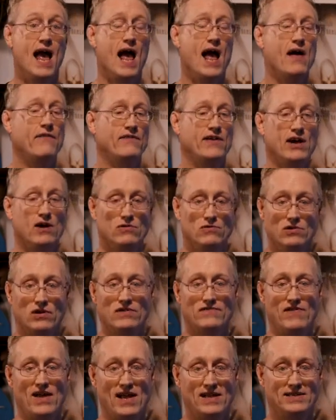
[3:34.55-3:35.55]
and they'll
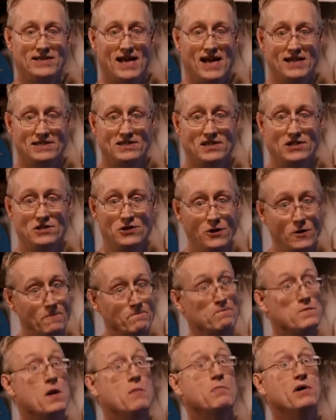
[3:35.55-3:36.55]
look fantastic
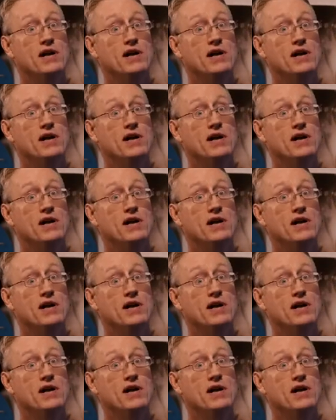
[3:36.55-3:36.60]
too.